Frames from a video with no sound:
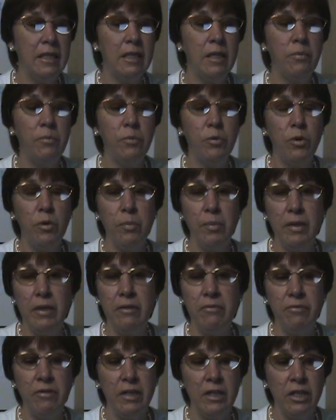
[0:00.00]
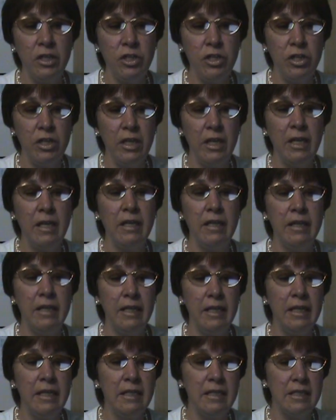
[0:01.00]
in a properly functioning
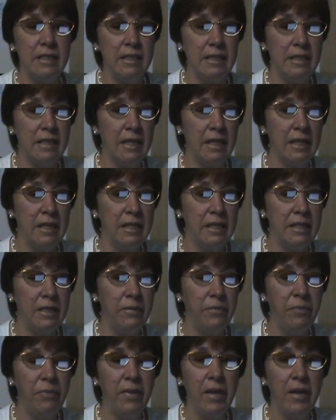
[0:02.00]
legal society.